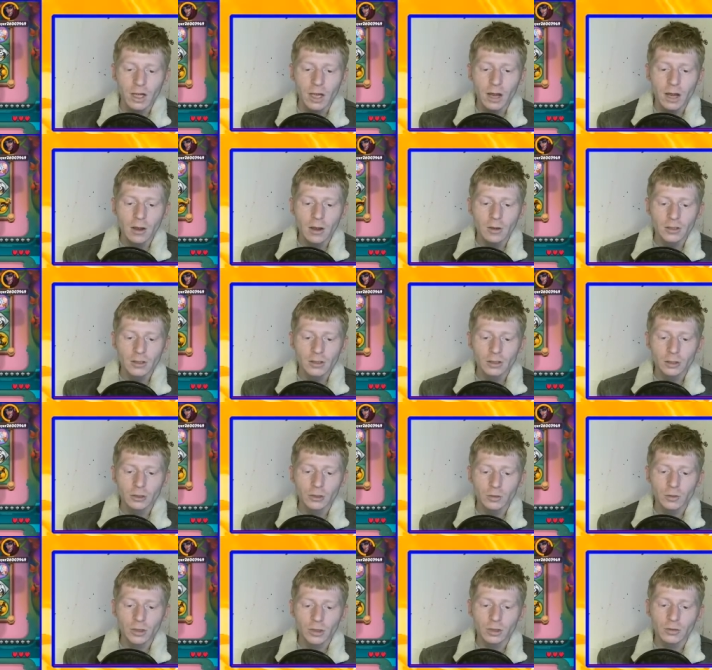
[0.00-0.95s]
As soon
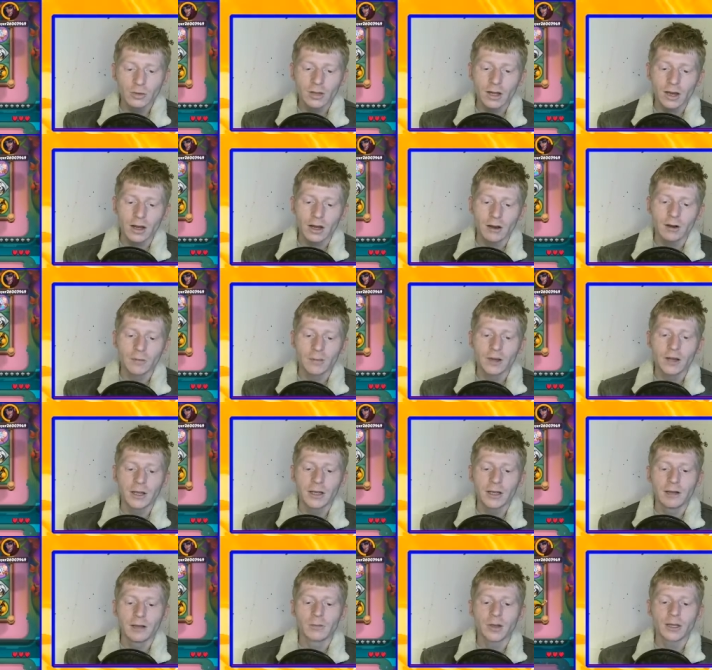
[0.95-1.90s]
as we do get our
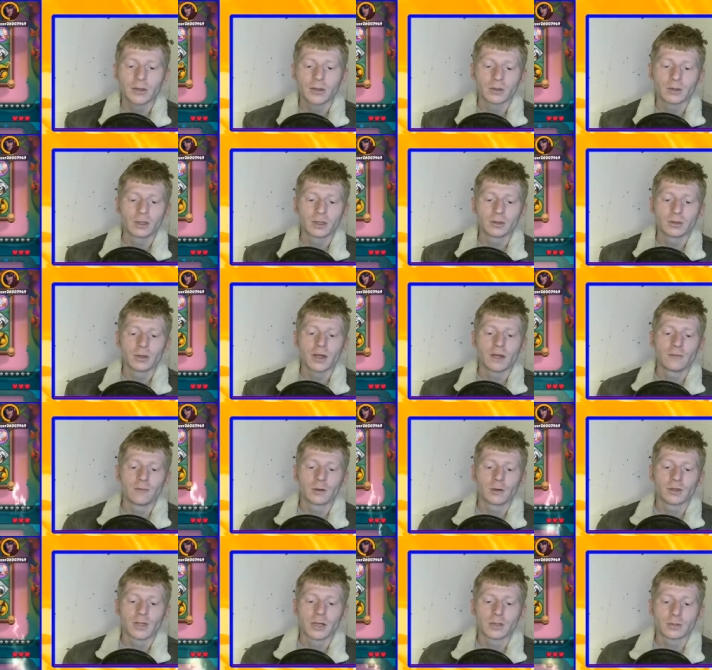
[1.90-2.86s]
ability in play, well, as soon as we get the
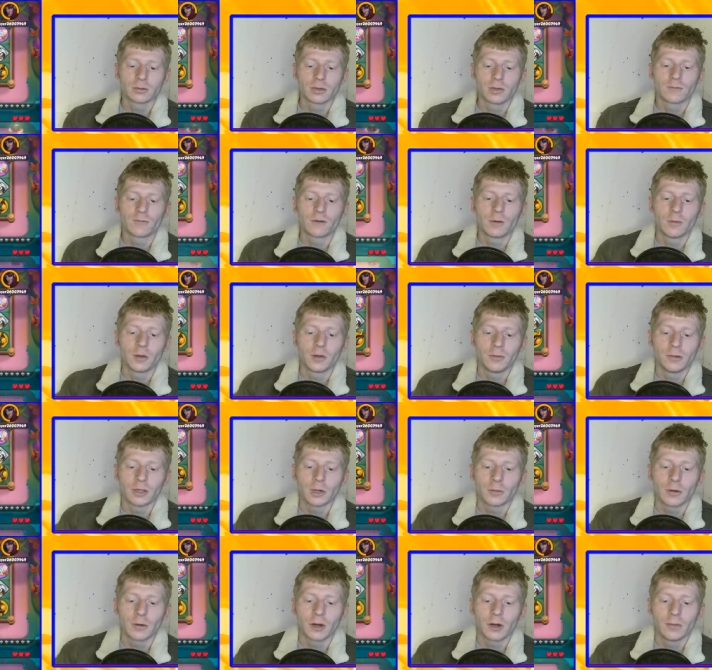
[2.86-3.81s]
Vortex to the front, we're going to be
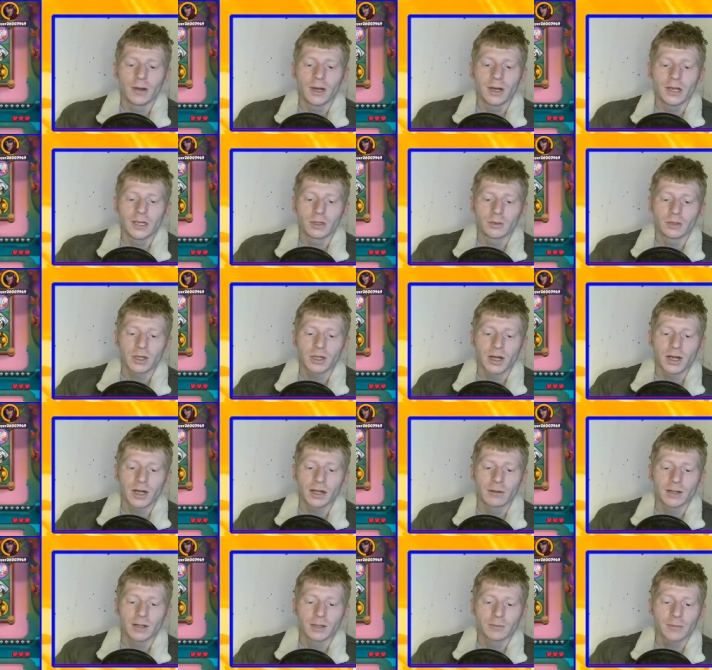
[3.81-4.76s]
dropping our abilities. We can try and
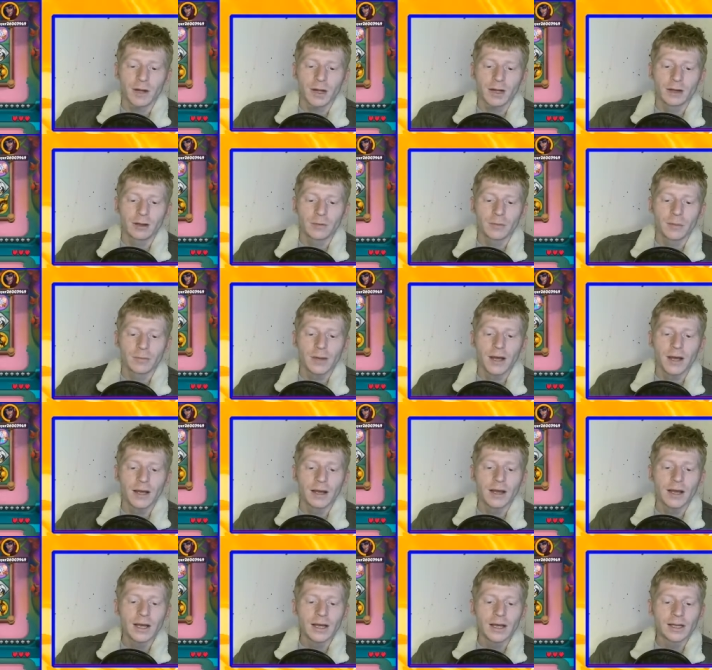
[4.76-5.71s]
keep things back a little bit better.
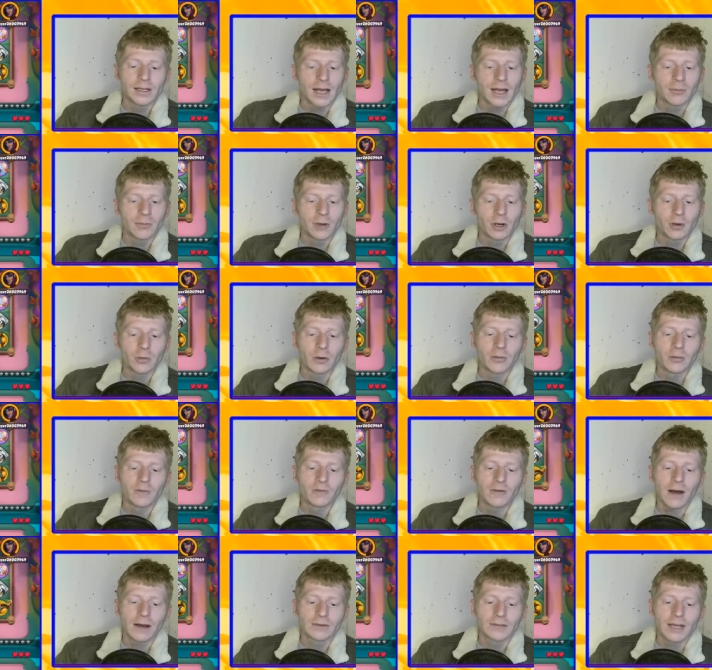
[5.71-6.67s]
Tamer coming up in
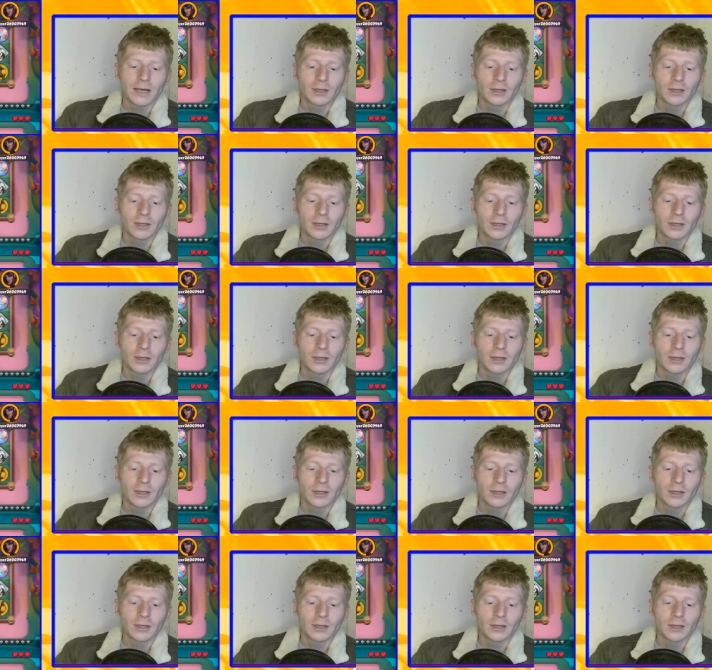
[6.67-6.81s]
five seconds